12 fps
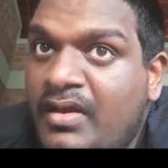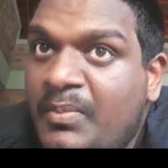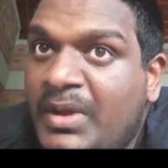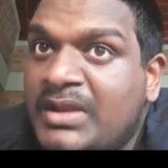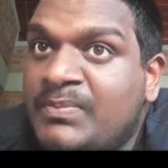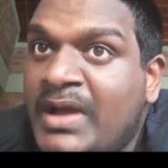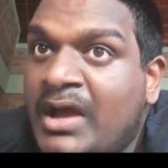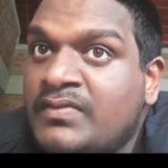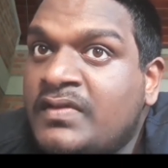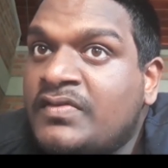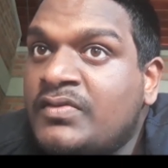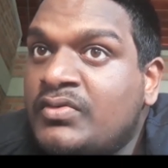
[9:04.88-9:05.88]
but about
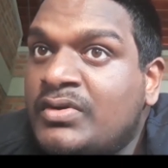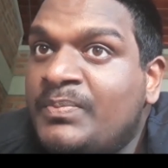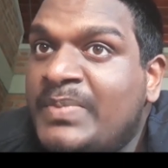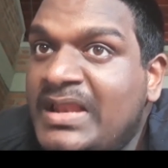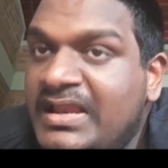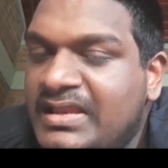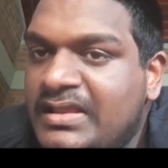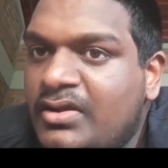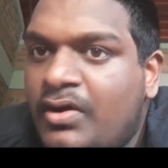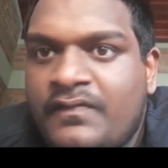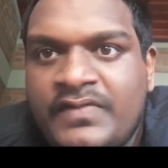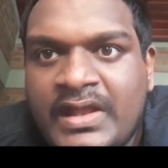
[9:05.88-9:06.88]
the suitability
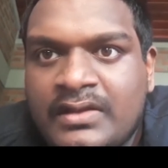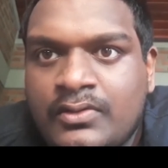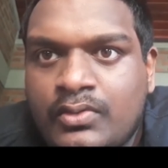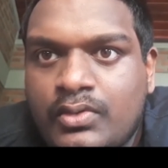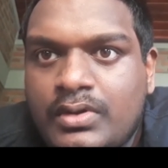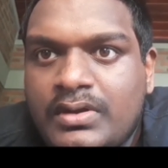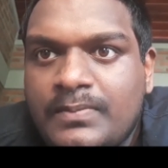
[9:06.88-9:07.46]
of that court.